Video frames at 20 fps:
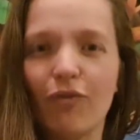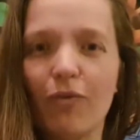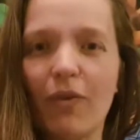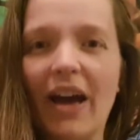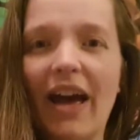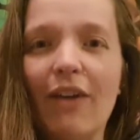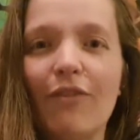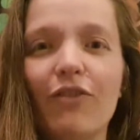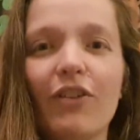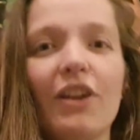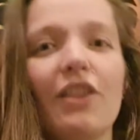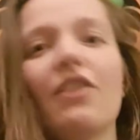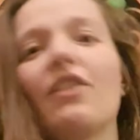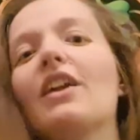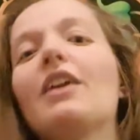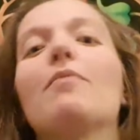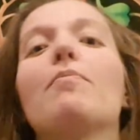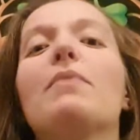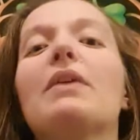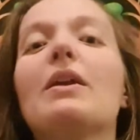
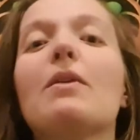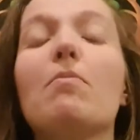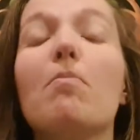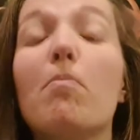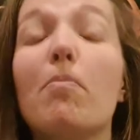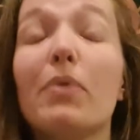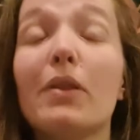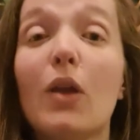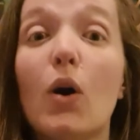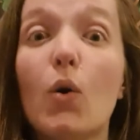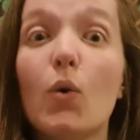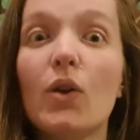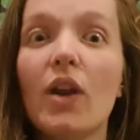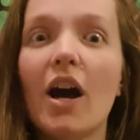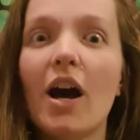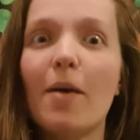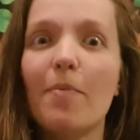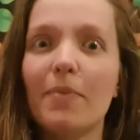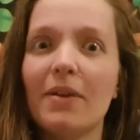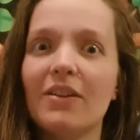everything being blown
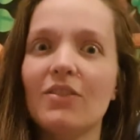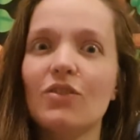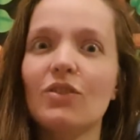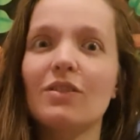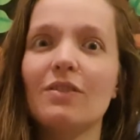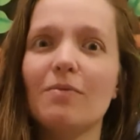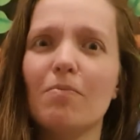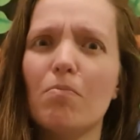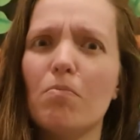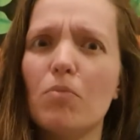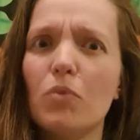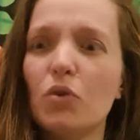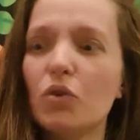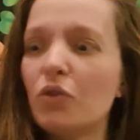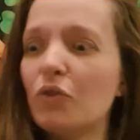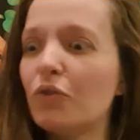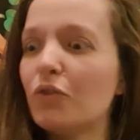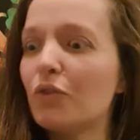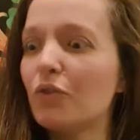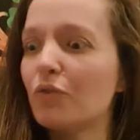up and just
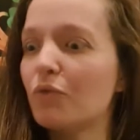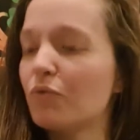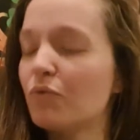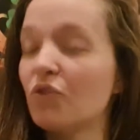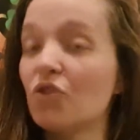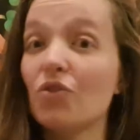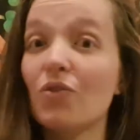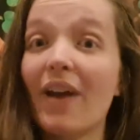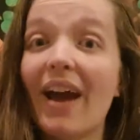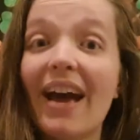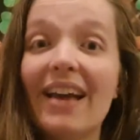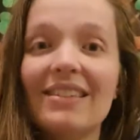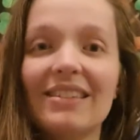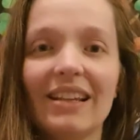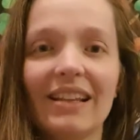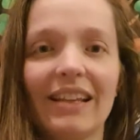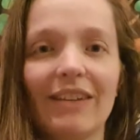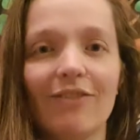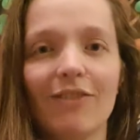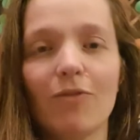moved
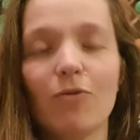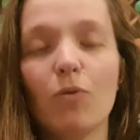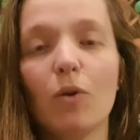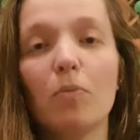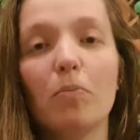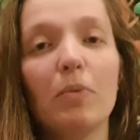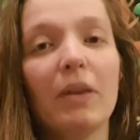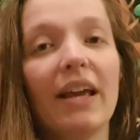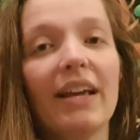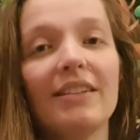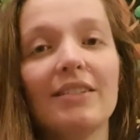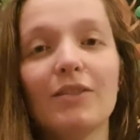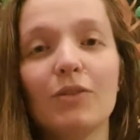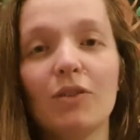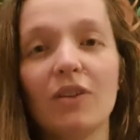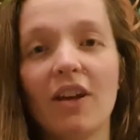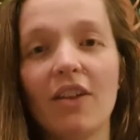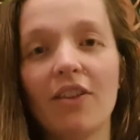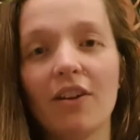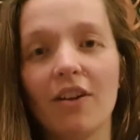drastically from one place to
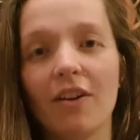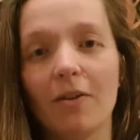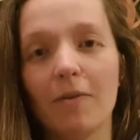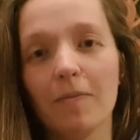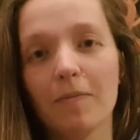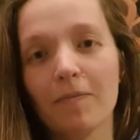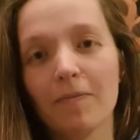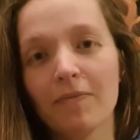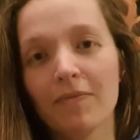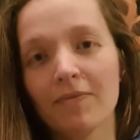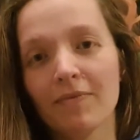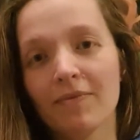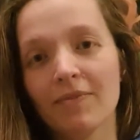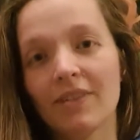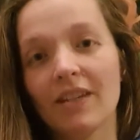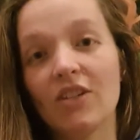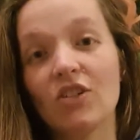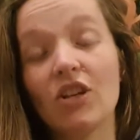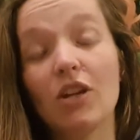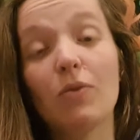another,
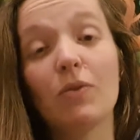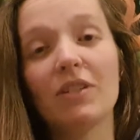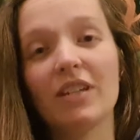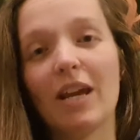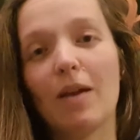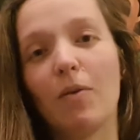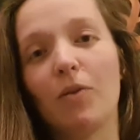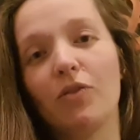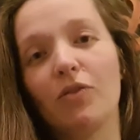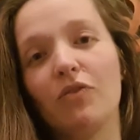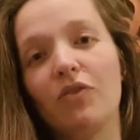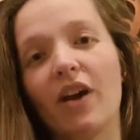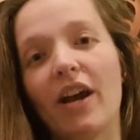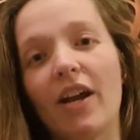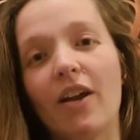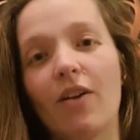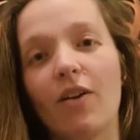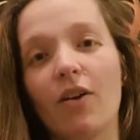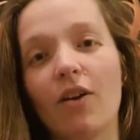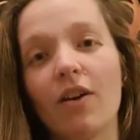that she was able to find
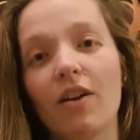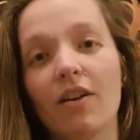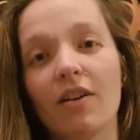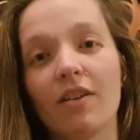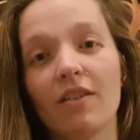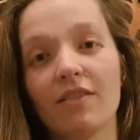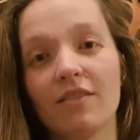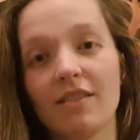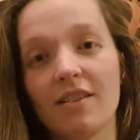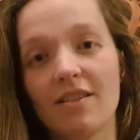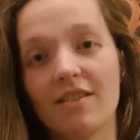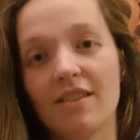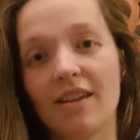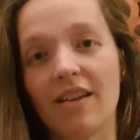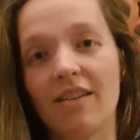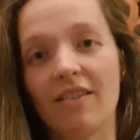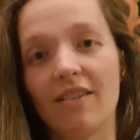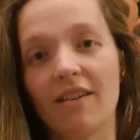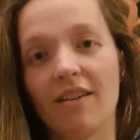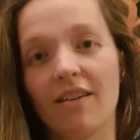her
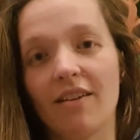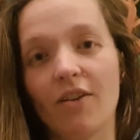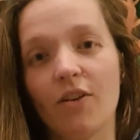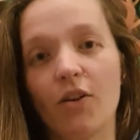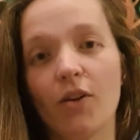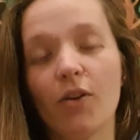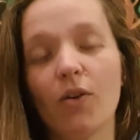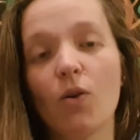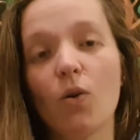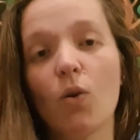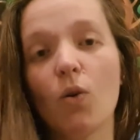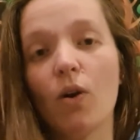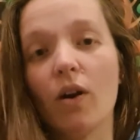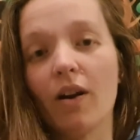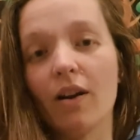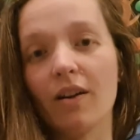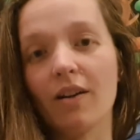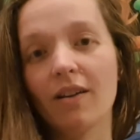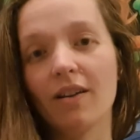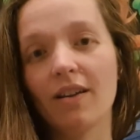center, her
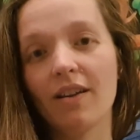core.